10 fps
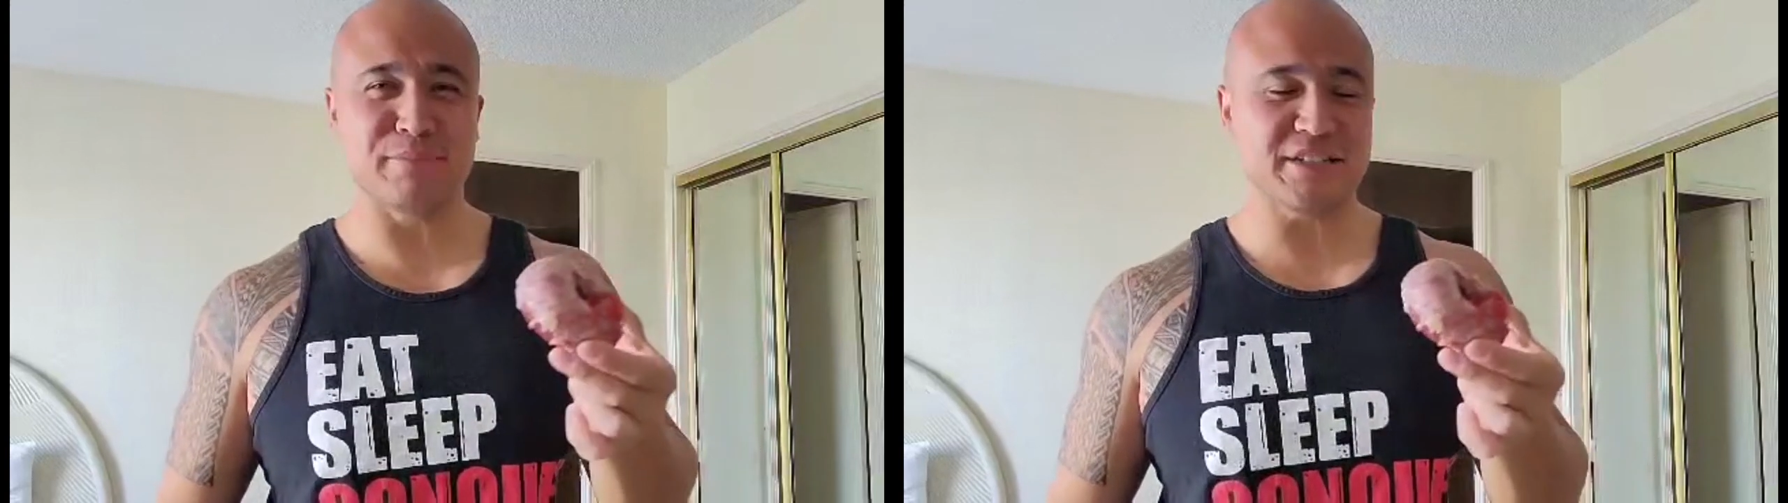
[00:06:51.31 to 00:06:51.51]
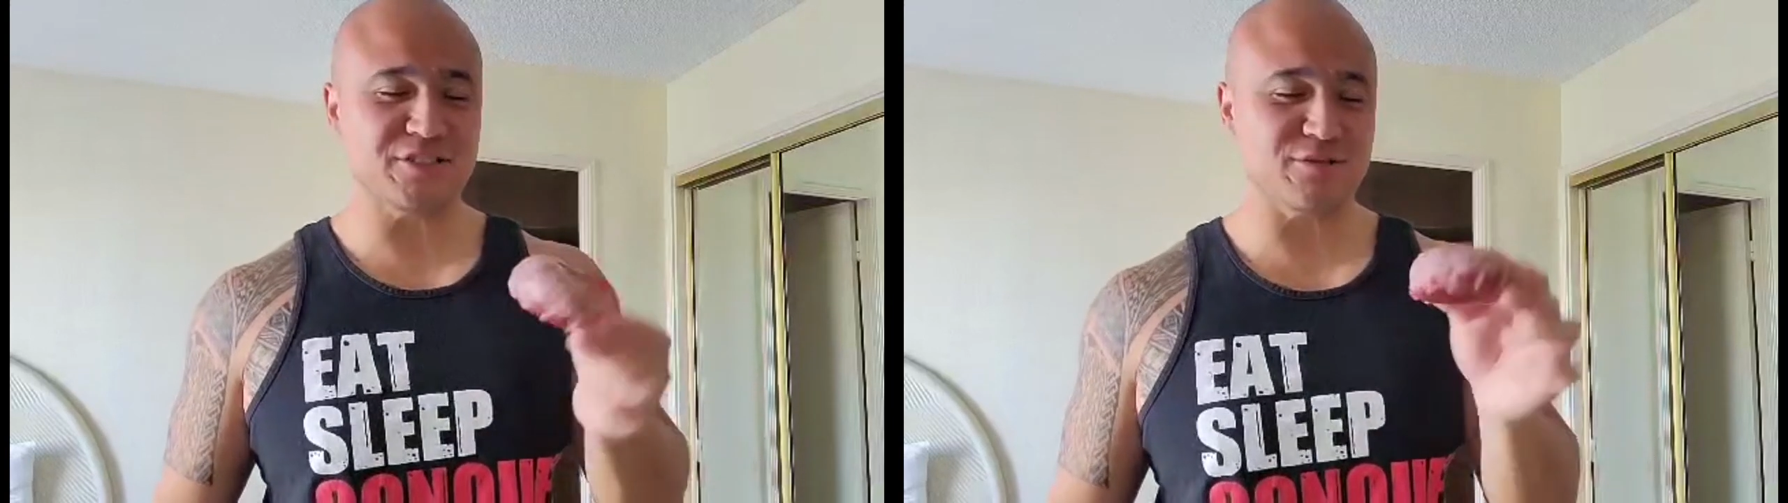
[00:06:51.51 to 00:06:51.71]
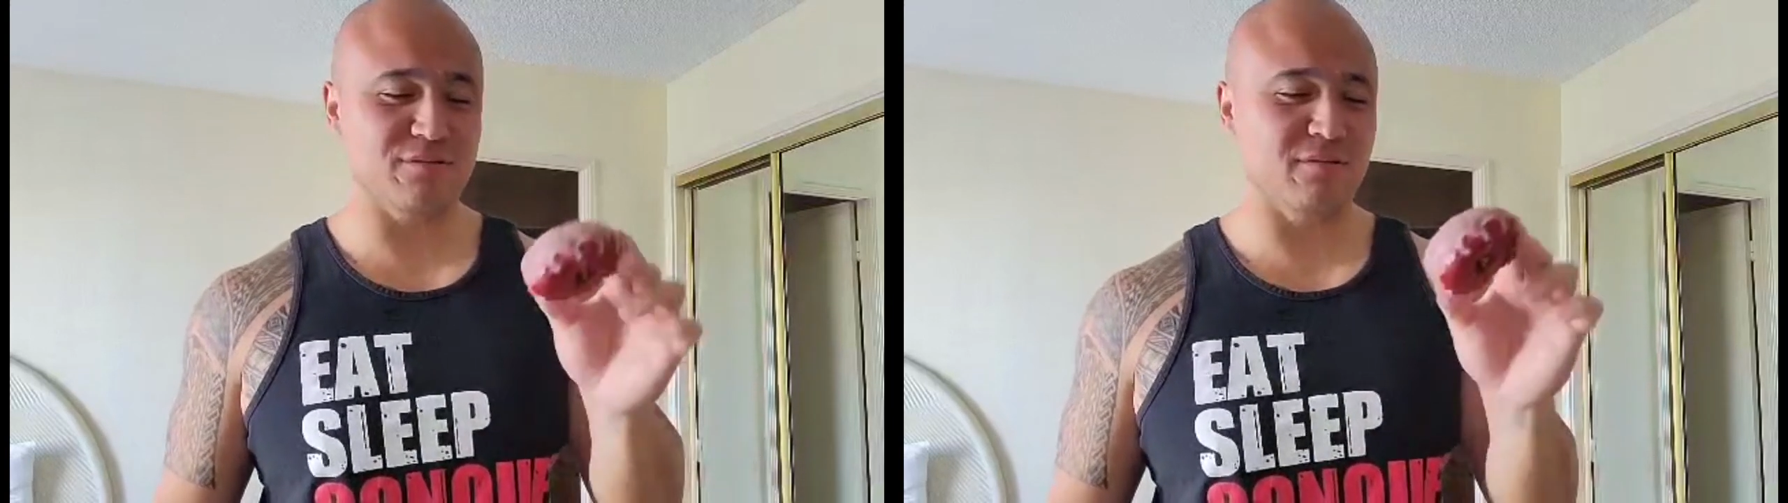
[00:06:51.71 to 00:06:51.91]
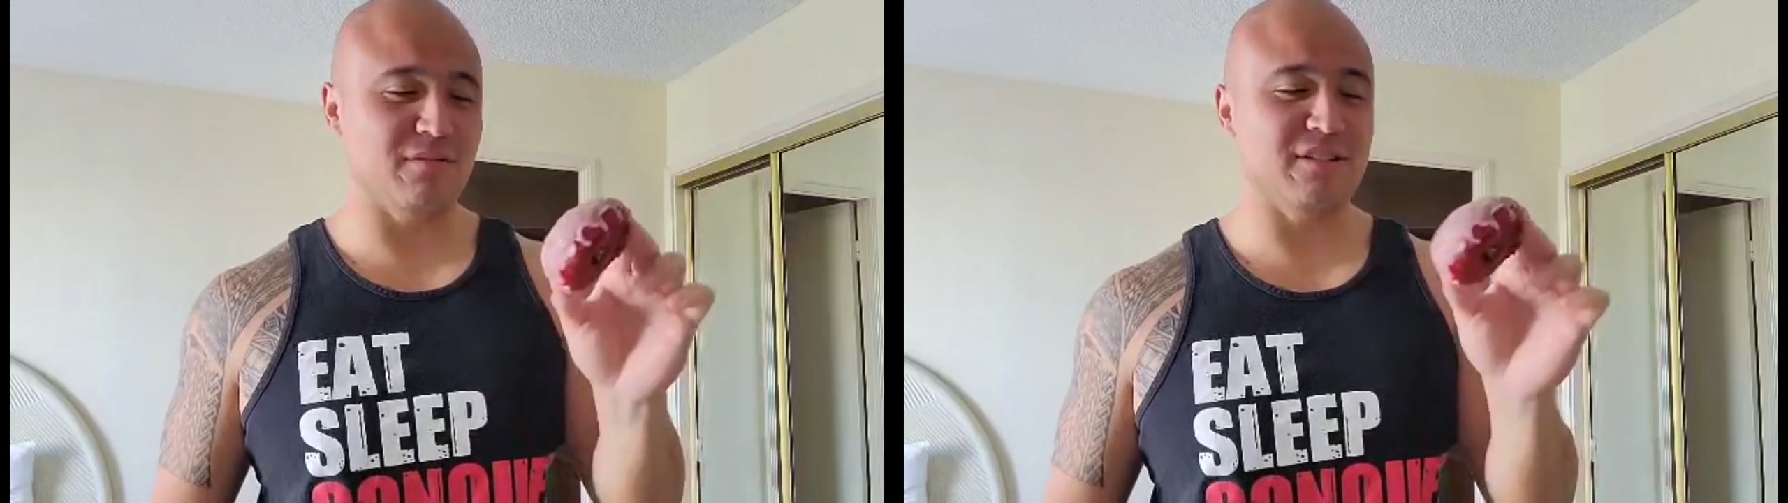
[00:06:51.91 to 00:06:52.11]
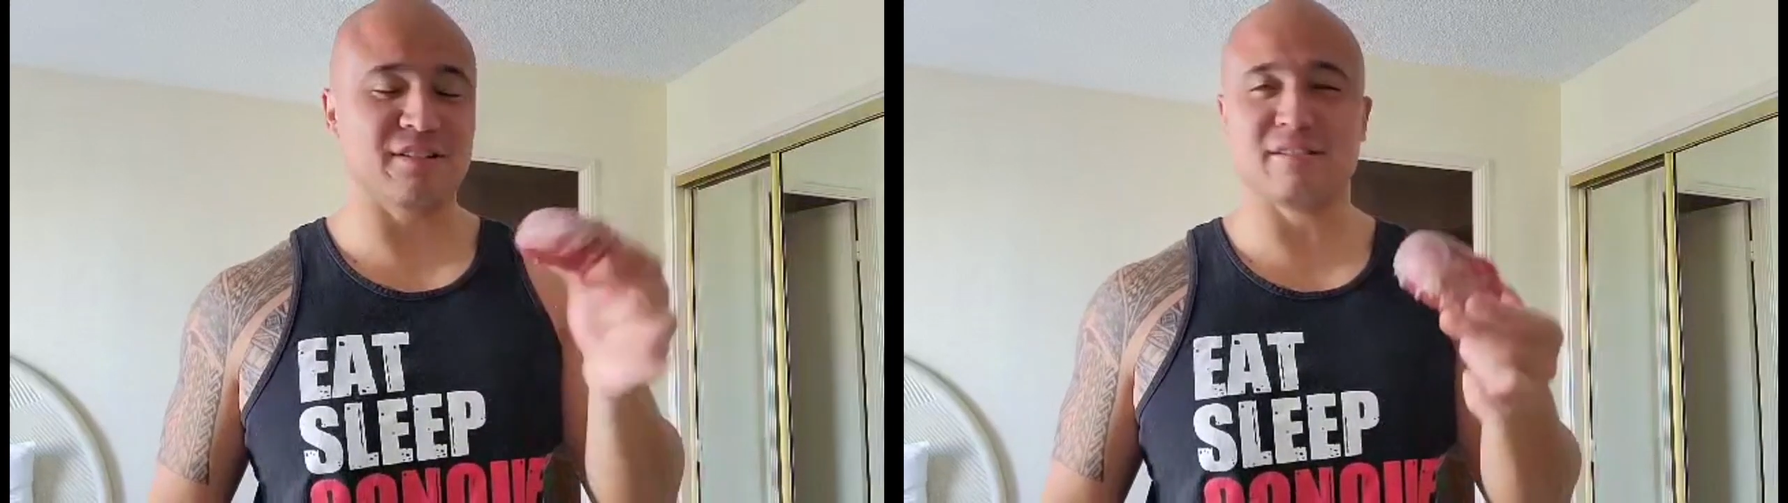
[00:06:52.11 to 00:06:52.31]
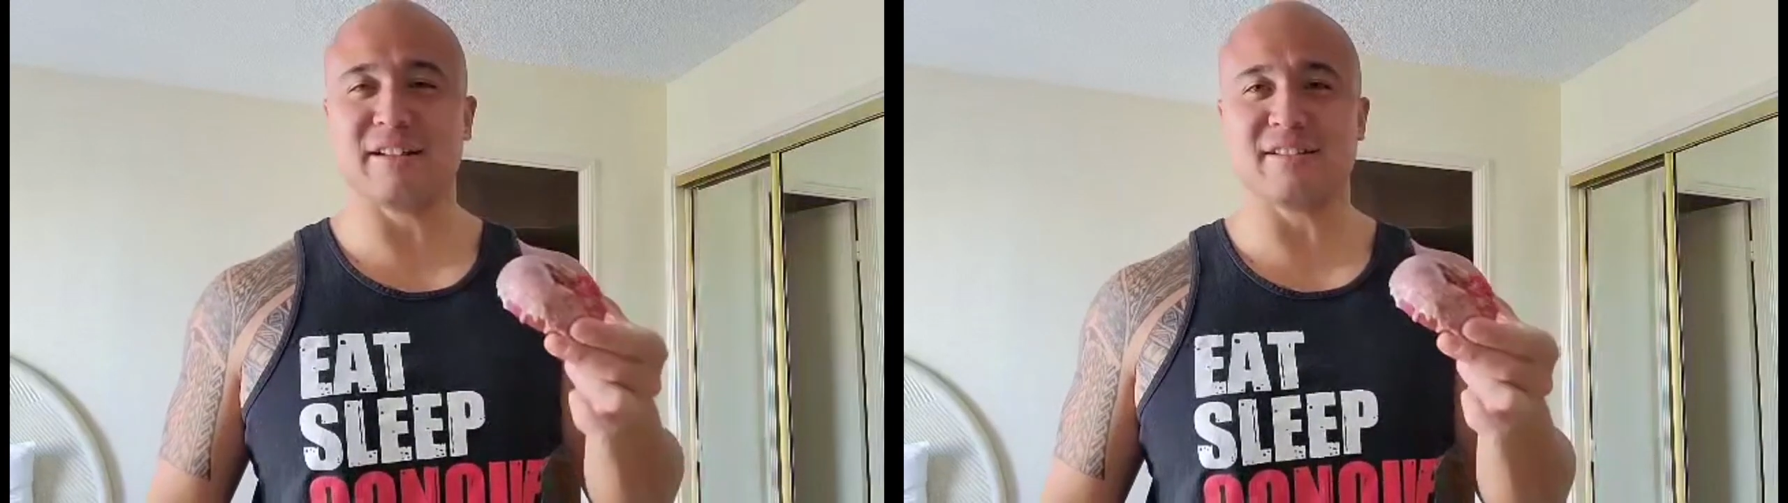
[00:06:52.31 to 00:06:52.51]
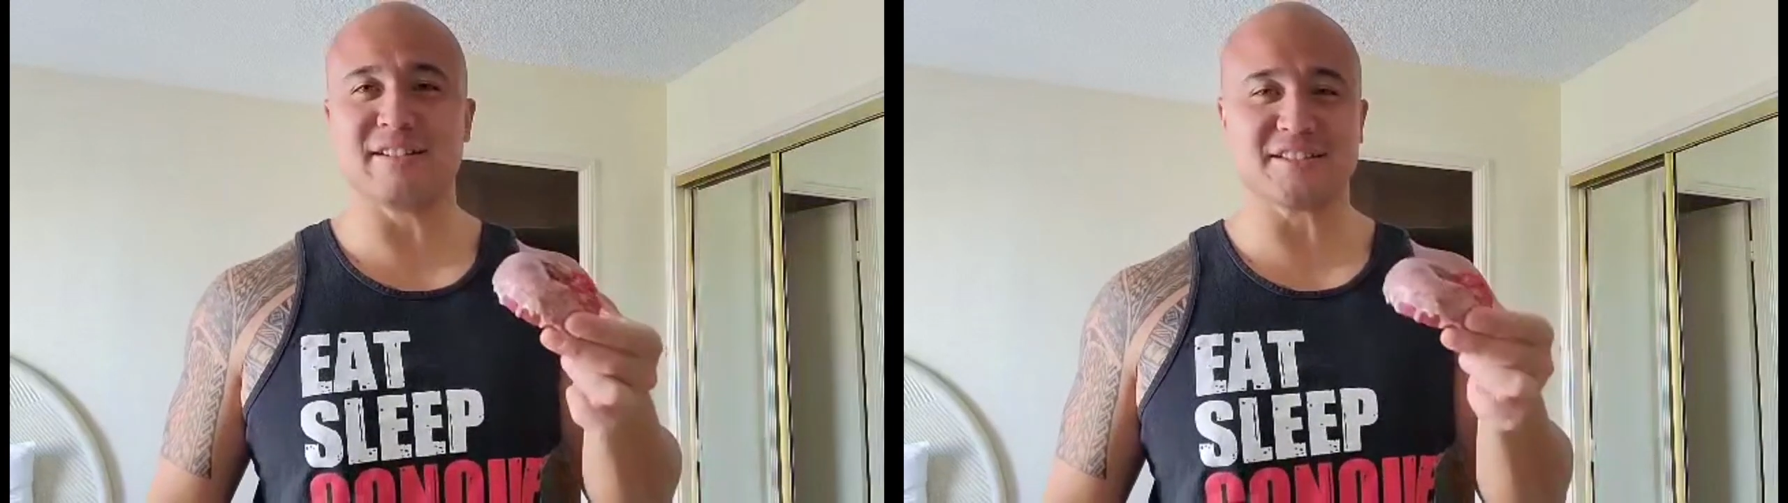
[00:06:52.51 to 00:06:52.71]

binge uh, lately,